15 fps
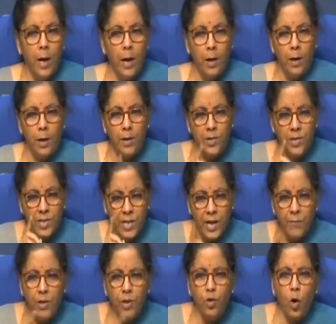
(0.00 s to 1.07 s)

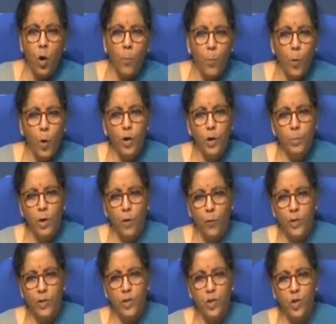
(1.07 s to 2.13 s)
7 compoundable
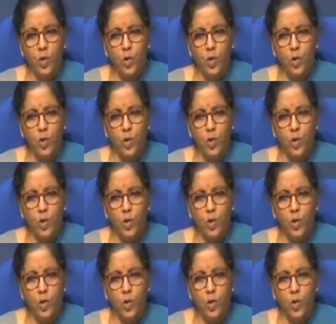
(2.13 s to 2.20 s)
offences